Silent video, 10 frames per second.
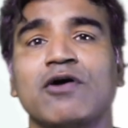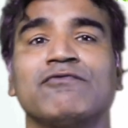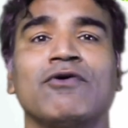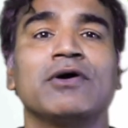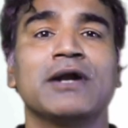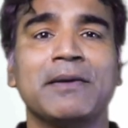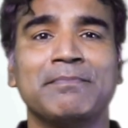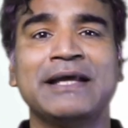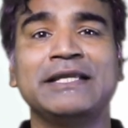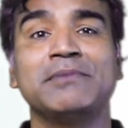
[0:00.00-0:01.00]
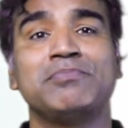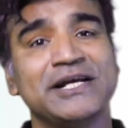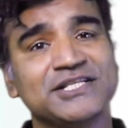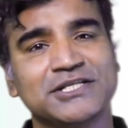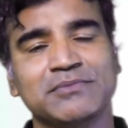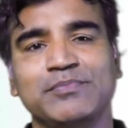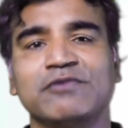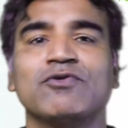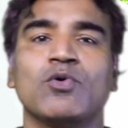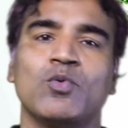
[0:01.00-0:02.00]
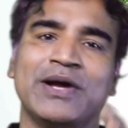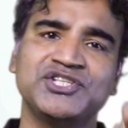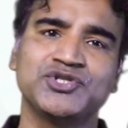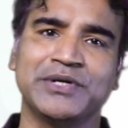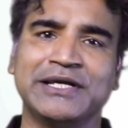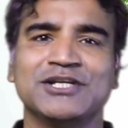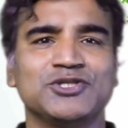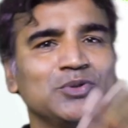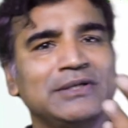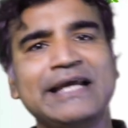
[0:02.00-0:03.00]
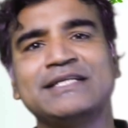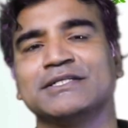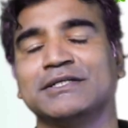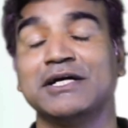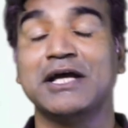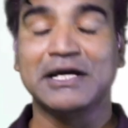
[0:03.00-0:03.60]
for many breaths before venturing into later,